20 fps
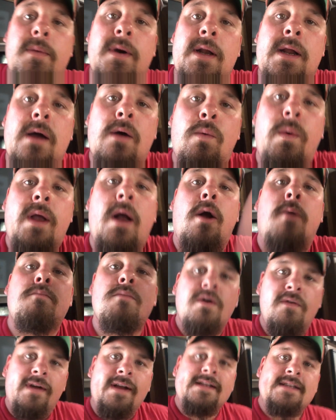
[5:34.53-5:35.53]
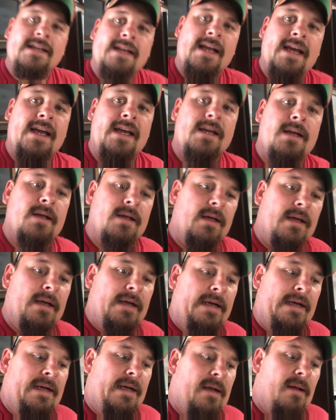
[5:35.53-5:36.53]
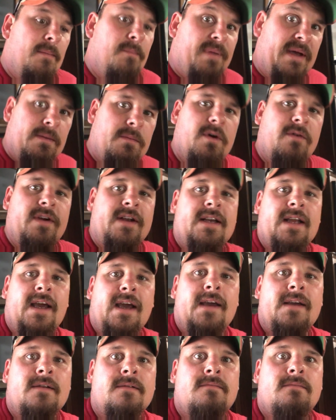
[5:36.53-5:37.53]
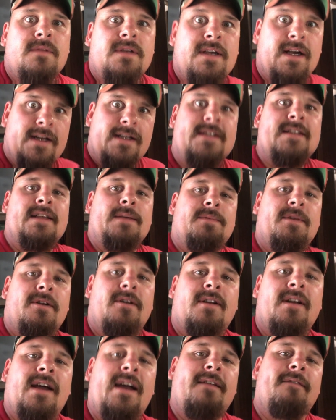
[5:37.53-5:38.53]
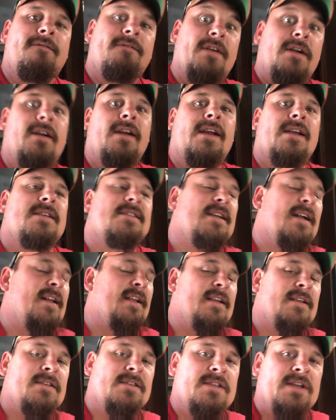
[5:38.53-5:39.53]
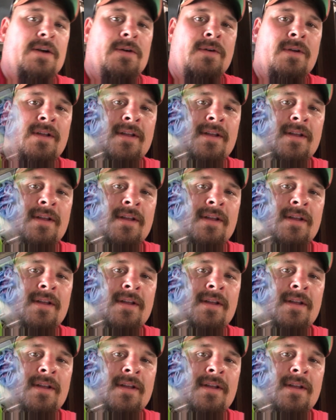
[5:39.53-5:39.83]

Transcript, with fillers: but uh, we are moving today. Big moving day. Gonna sleep there tonight. Very exciting. So